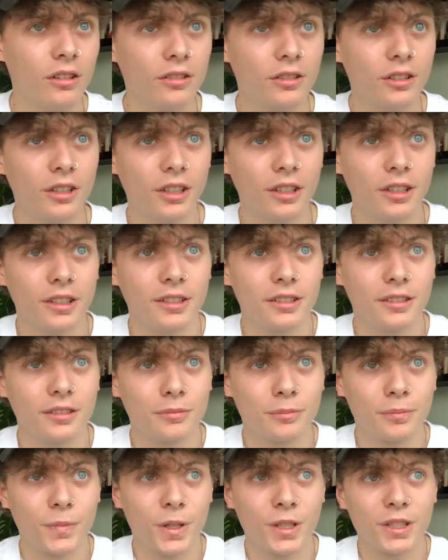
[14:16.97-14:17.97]
You know,
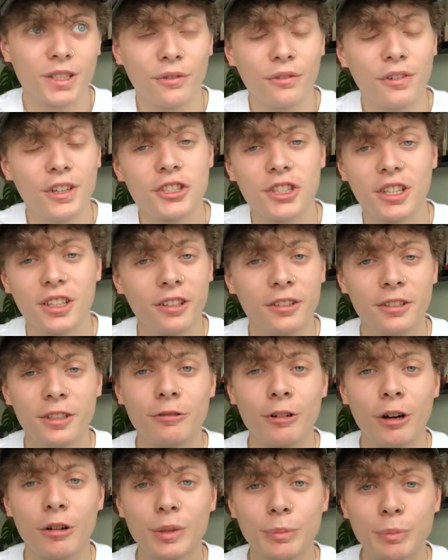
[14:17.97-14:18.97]
because a fish can only
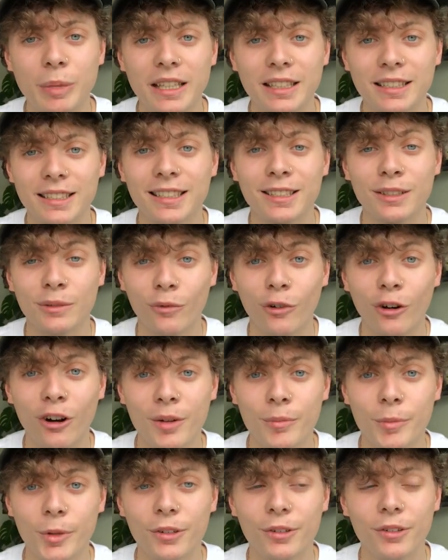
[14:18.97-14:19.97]
grow as big as its
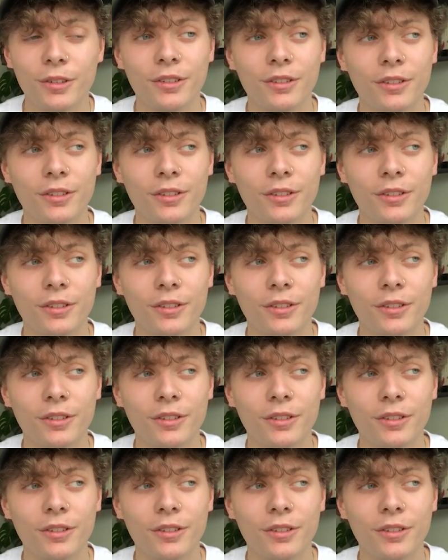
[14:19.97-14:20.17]
environment.